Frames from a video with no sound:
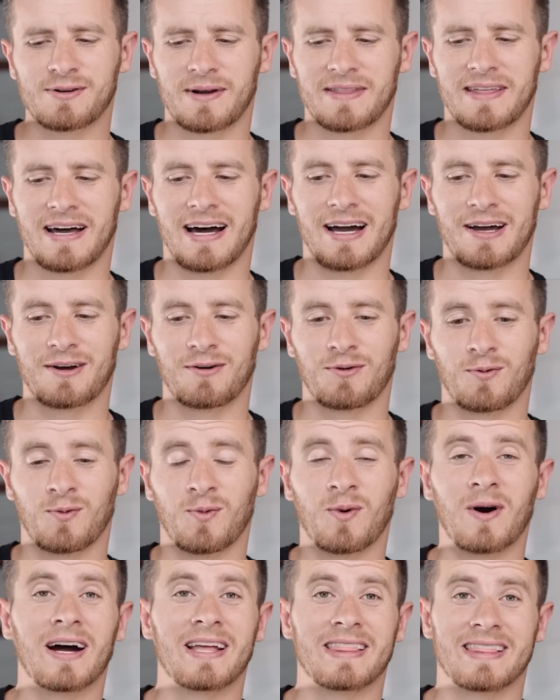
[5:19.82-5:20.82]
so I thought,
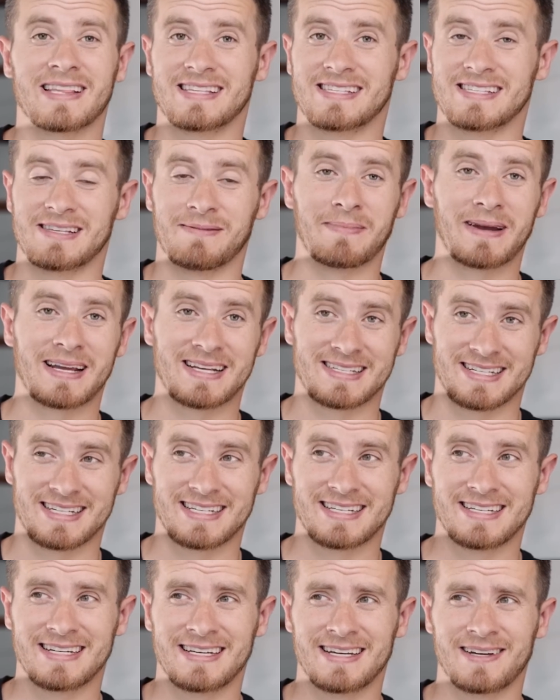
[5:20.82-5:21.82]
one, this is
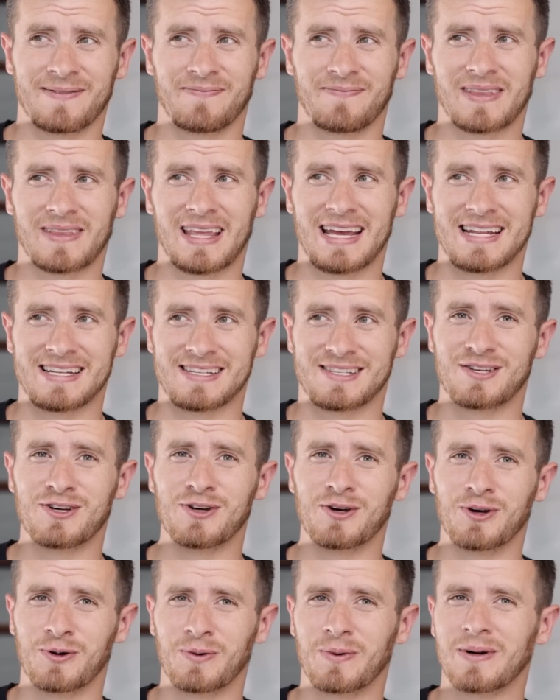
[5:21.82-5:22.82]
amazing. And
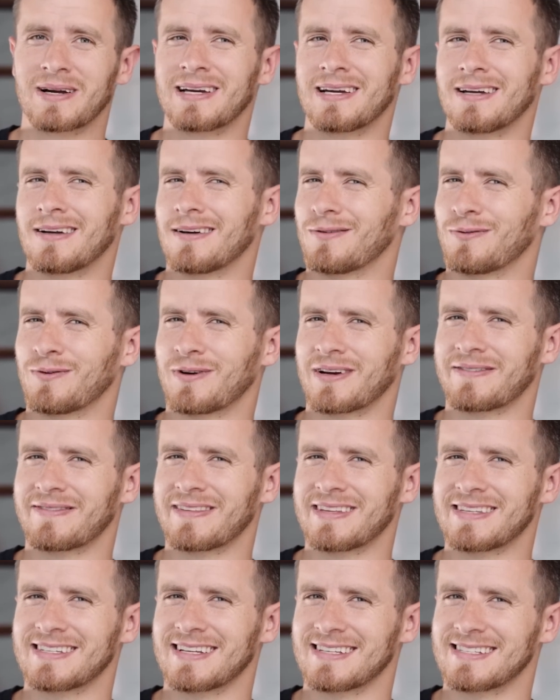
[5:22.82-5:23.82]
two, what if
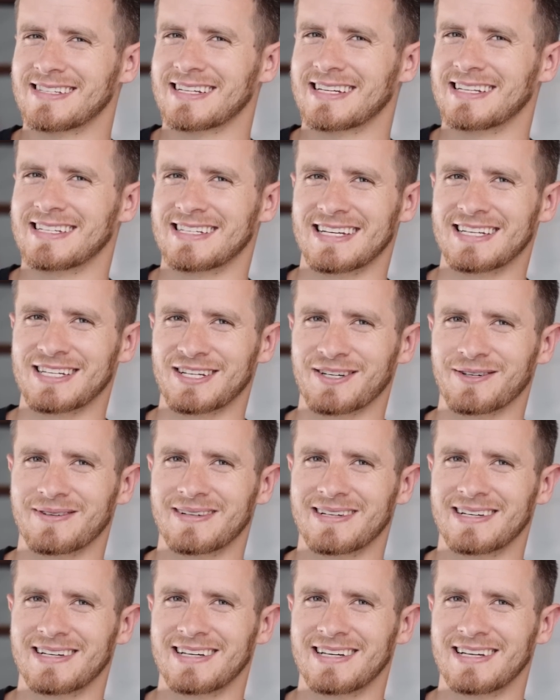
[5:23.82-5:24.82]
this doesn't continue? You
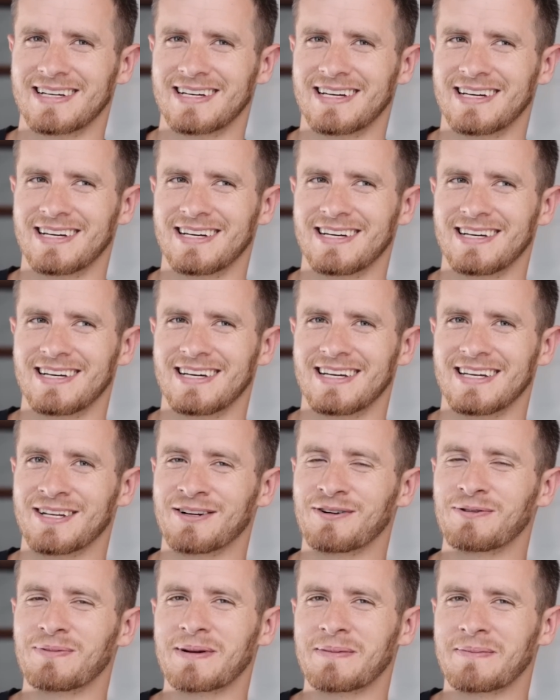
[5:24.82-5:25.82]
know
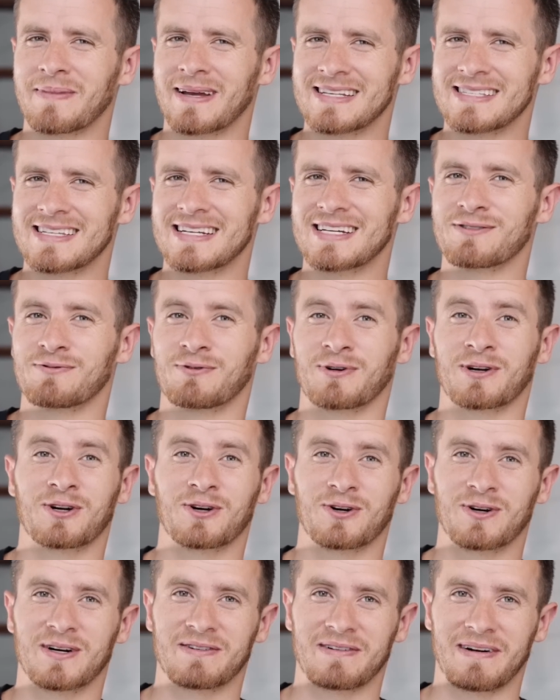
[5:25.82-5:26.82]
what would be amazing is
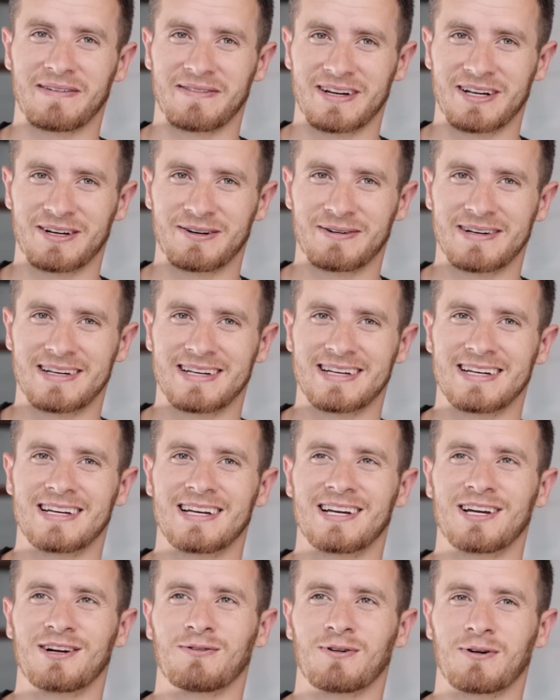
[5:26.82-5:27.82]
recurring revenue,
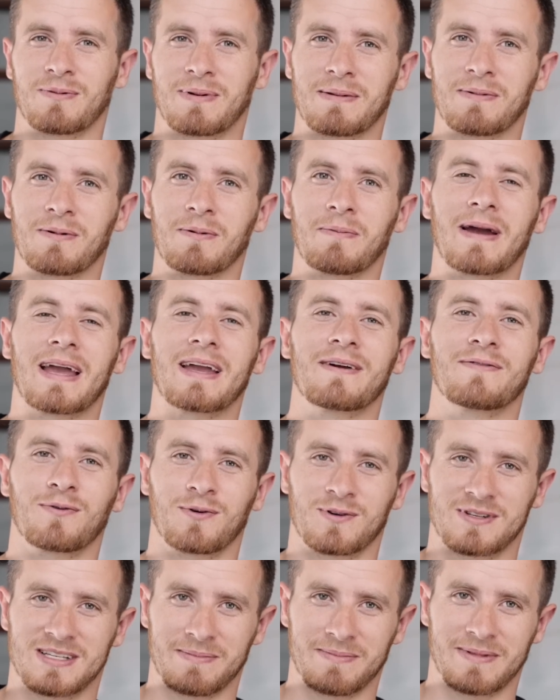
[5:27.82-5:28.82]
where people pay
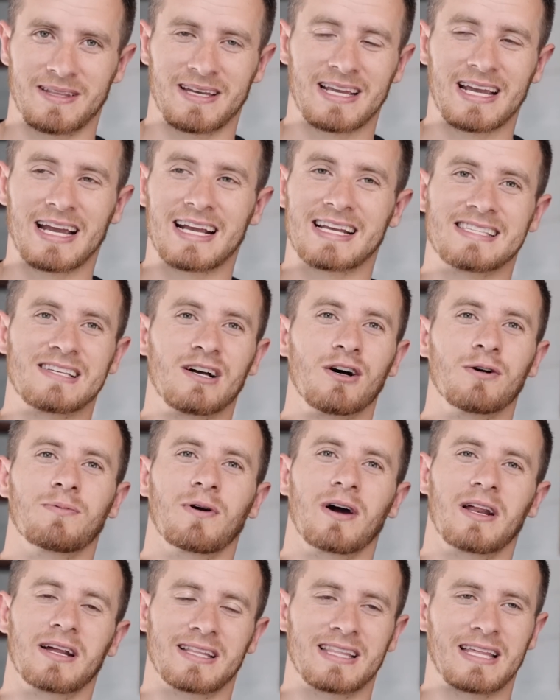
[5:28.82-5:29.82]
for something. I can sell a
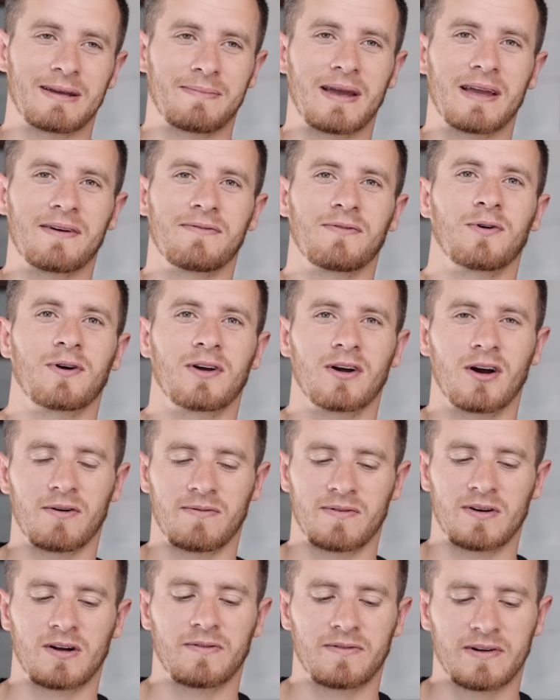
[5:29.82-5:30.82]
product and they pay for it
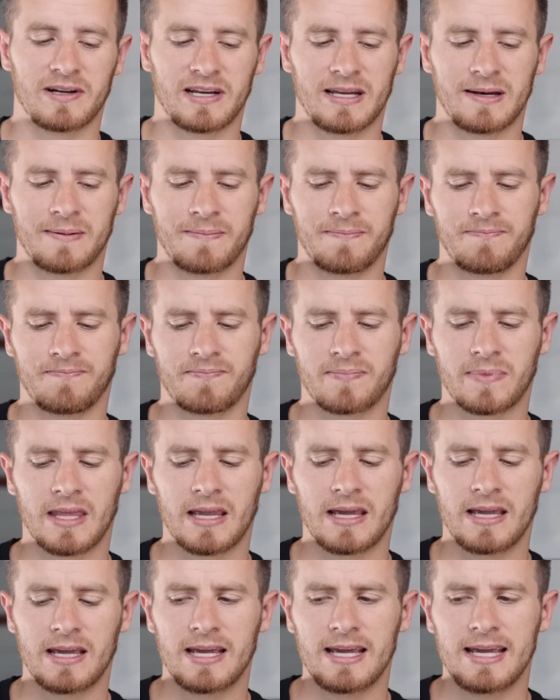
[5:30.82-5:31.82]
over and over
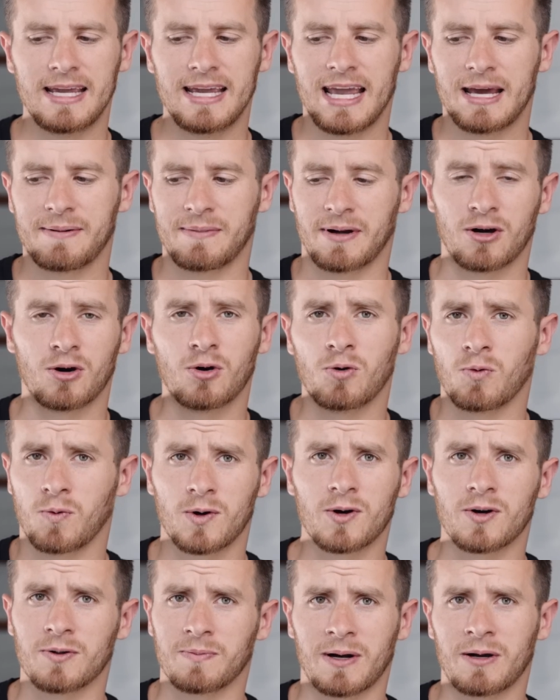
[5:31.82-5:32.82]
again. My whole
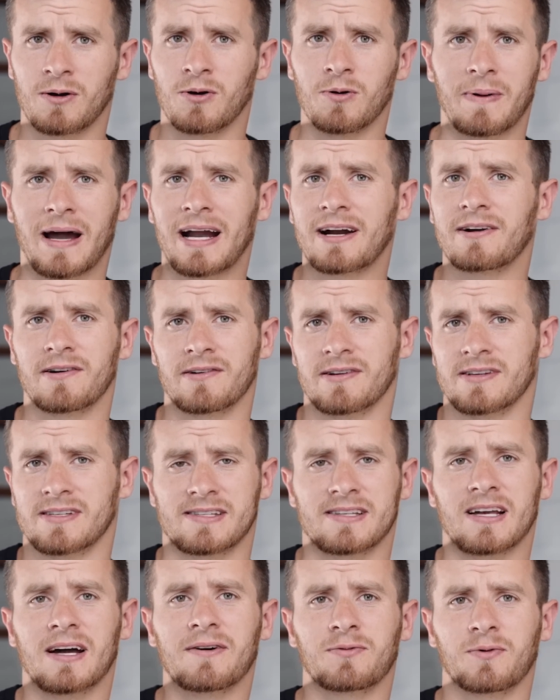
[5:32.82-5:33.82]
world, my whole background
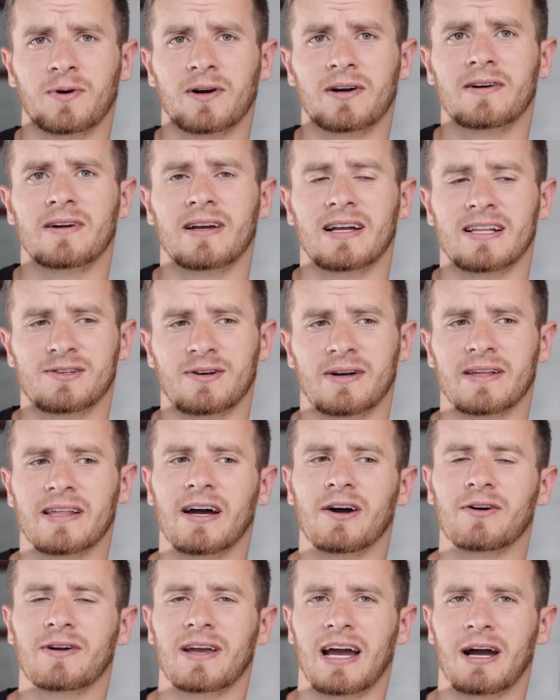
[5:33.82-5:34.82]
is software. And so I
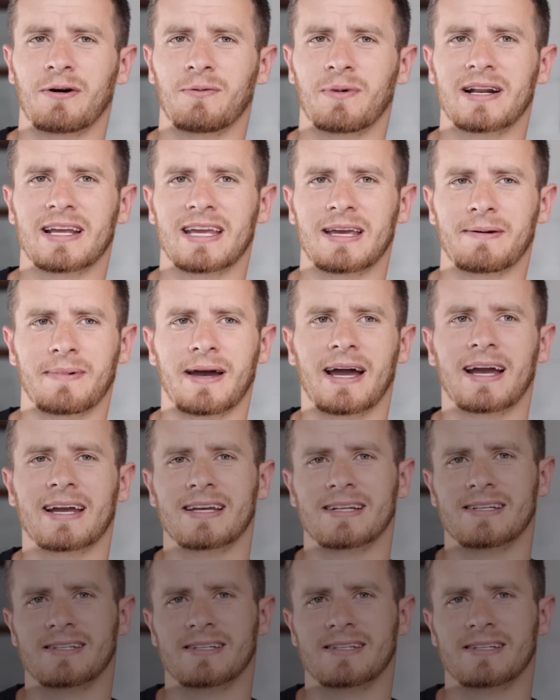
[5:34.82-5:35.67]
thought, okay, I want to get back